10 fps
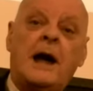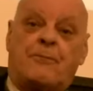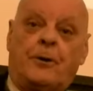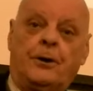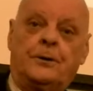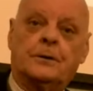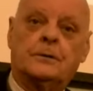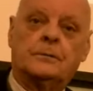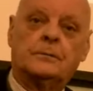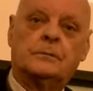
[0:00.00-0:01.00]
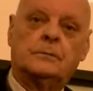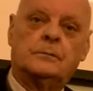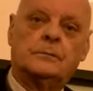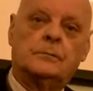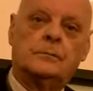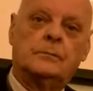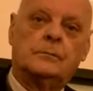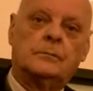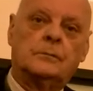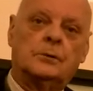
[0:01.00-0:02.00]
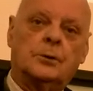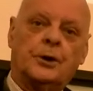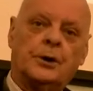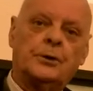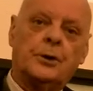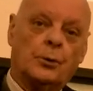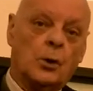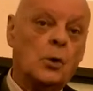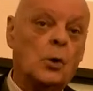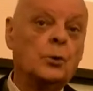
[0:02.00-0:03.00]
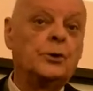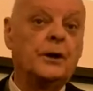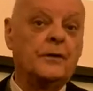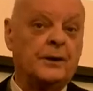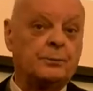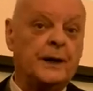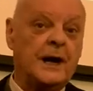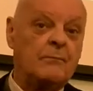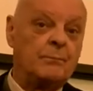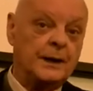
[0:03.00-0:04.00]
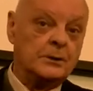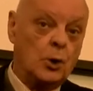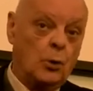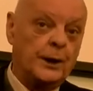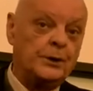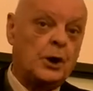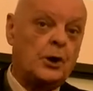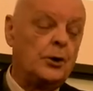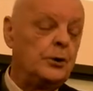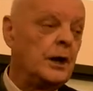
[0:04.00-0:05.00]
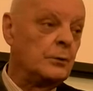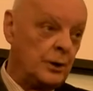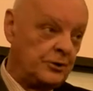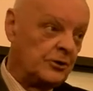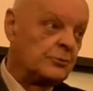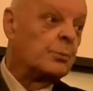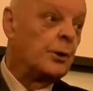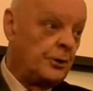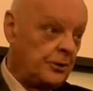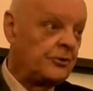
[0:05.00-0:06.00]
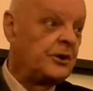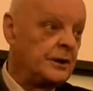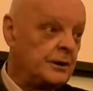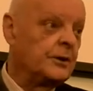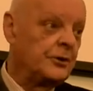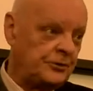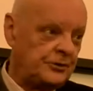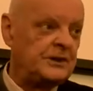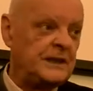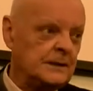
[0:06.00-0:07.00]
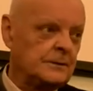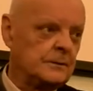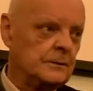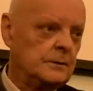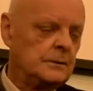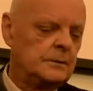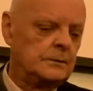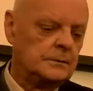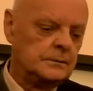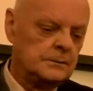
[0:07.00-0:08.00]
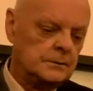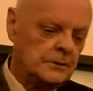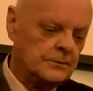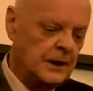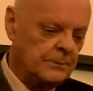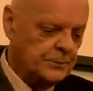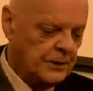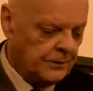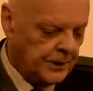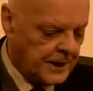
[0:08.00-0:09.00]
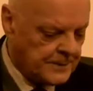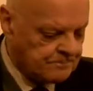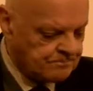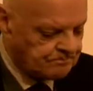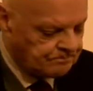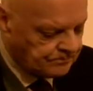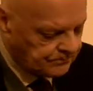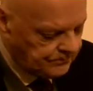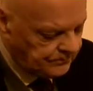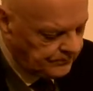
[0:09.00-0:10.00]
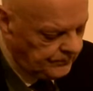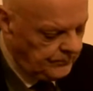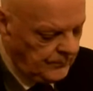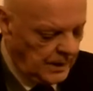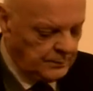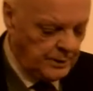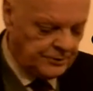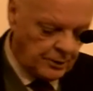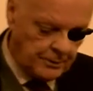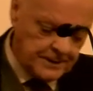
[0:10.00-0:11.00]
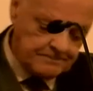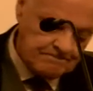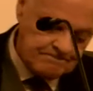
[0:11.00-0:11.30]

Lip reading: effort, go down the road that we have been going down and which has brought us into this state of captivity and misery.